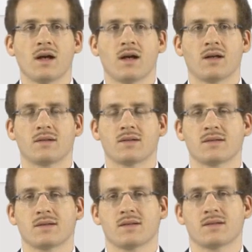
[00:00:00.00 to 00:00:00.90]
And
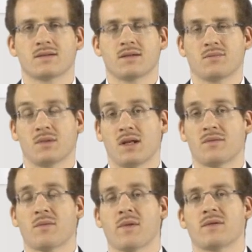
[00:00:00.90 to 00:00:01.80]
this is
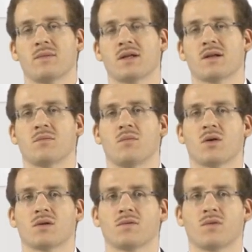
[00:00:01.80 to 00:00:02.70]
another mathematical
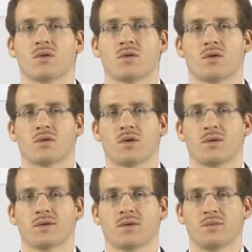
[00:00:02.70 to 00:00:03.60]
model for
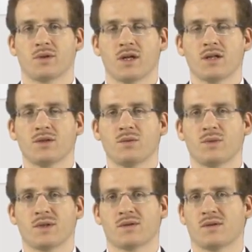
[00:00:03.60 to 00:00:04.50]
concurrent computation.
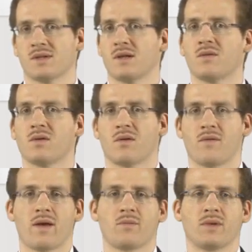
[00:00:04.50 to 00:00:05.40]
We saw several
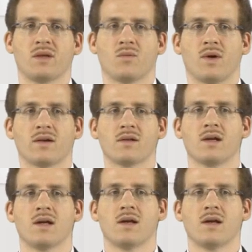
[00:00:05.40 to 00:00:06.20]
of them meanwhile.